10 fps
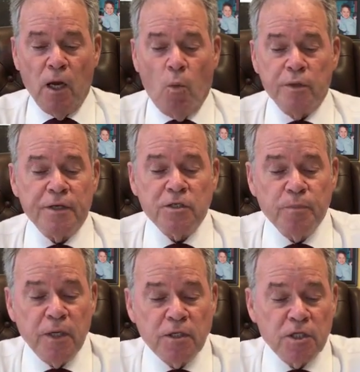And what this
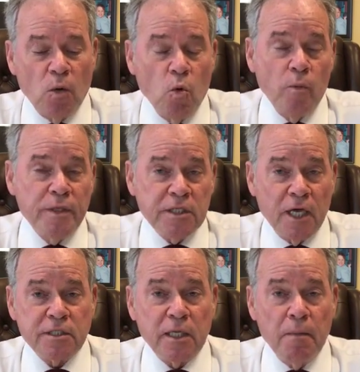means is that we'll be
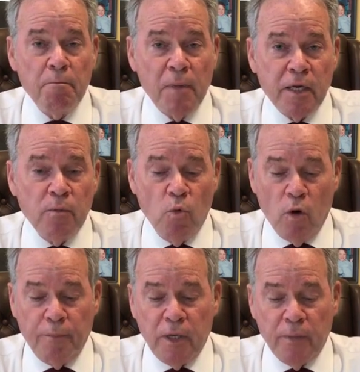testing many
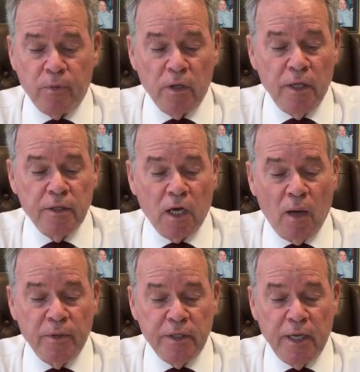more people in the
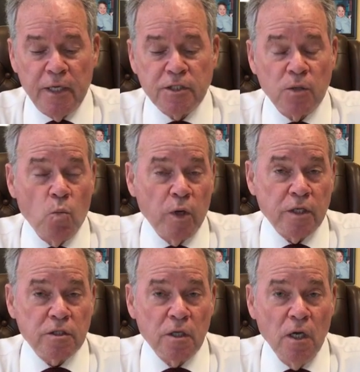coming days and
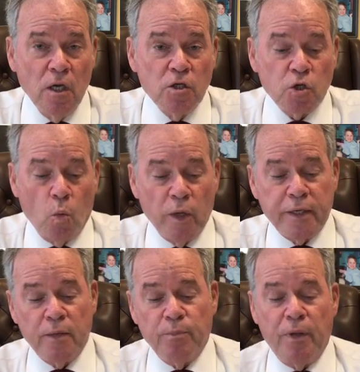weeks, so we
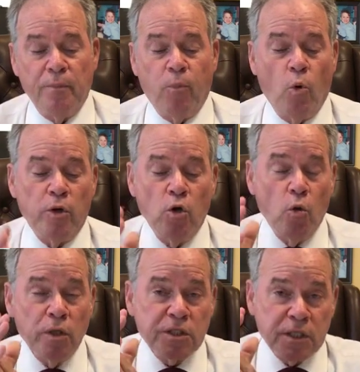can pinpoint
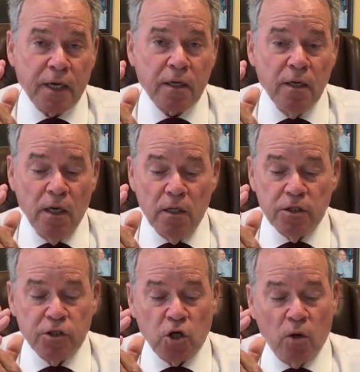who is sick,
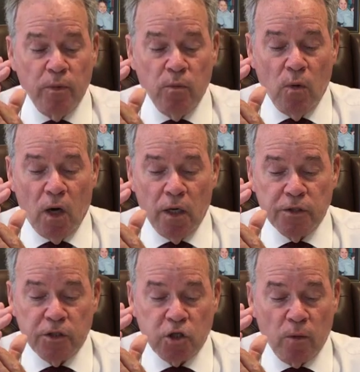determine
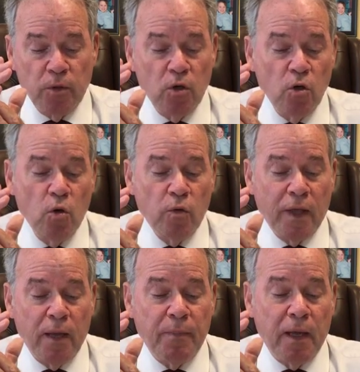who
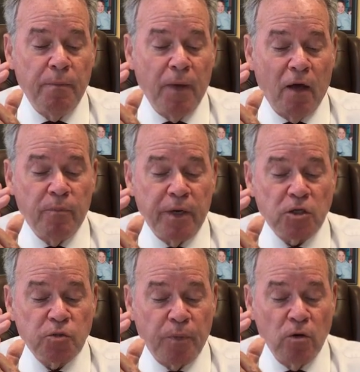they may have been
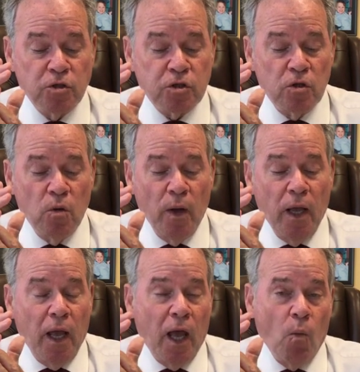exposed to,
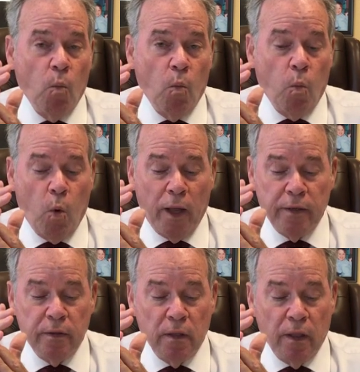and
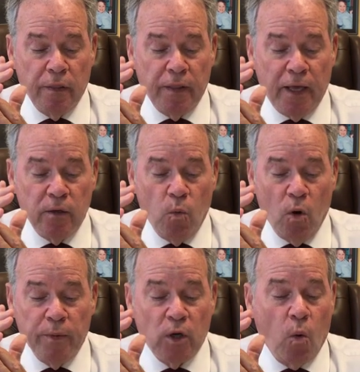when they
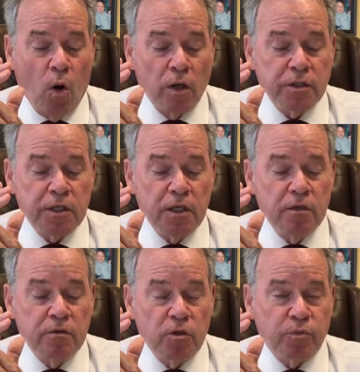will be
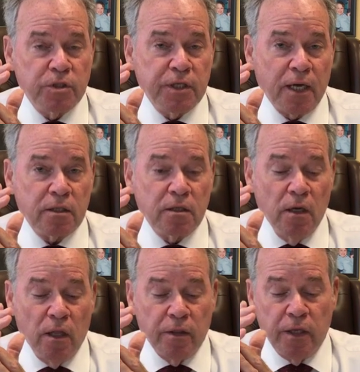quarantined to protect
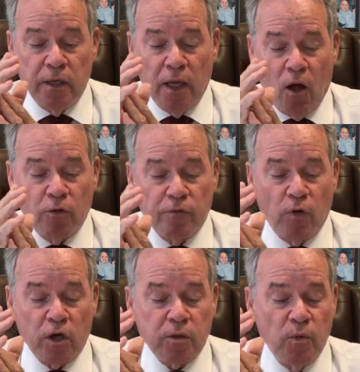the health
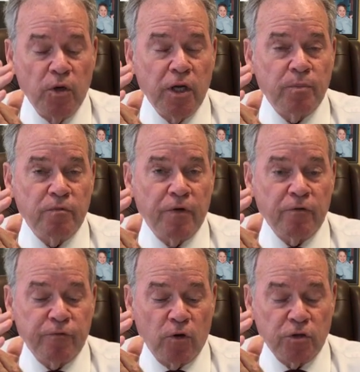of our community and
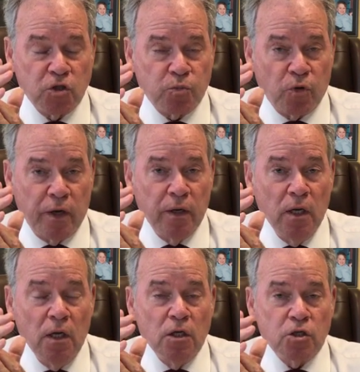prevent further spread.
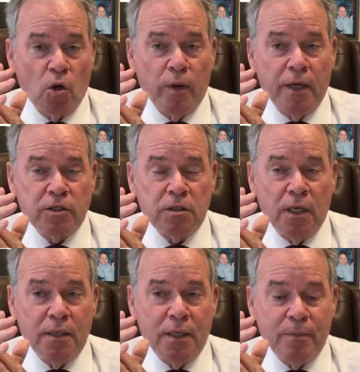So
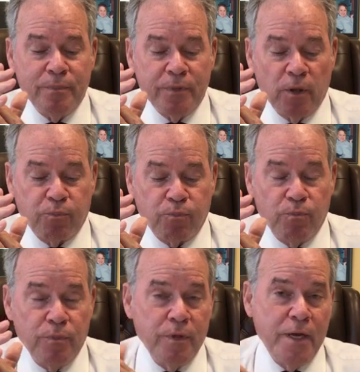
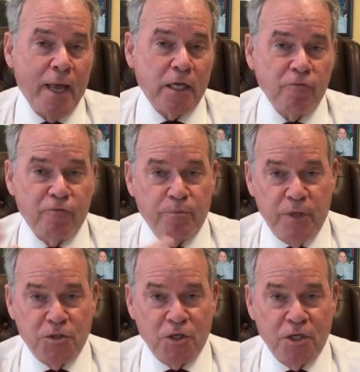negative
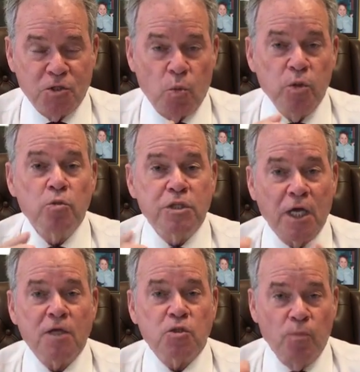piece of this is when you
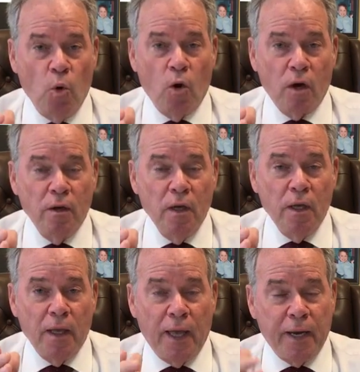test more,
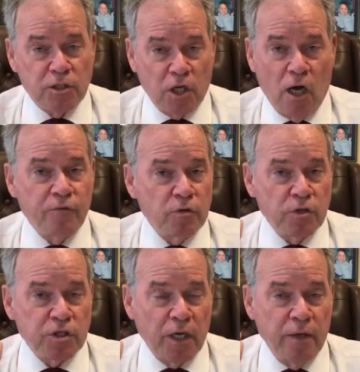and as the governor
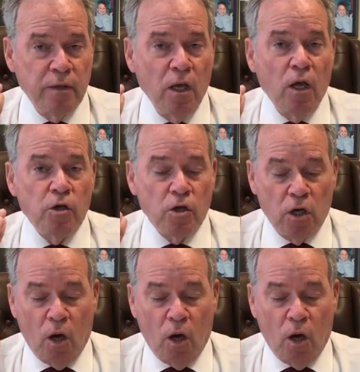has said, you're